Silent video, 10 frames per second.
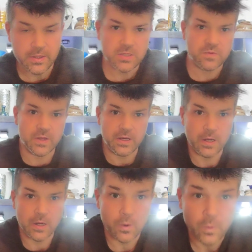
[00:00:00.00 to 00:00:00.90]

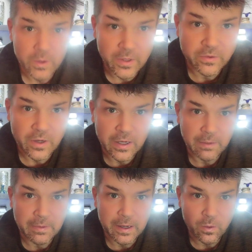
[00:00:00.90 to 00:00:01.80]
Video, we're going to talk
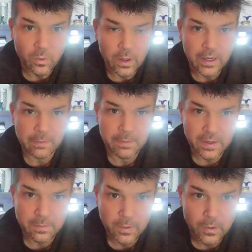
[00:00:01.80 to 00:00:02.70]
about why
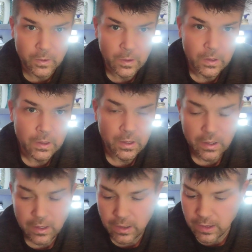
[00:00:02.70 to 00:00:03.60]
people
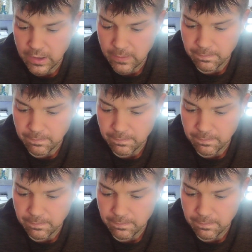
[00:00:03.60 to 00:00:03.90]
uh,